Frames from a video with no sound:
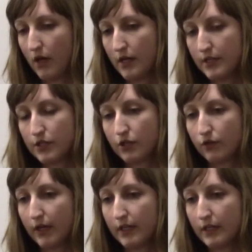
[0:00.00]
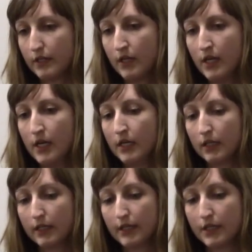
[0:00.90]
integrated
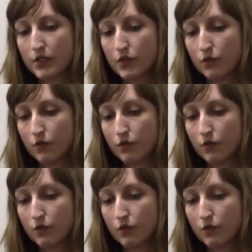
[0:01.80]
clinics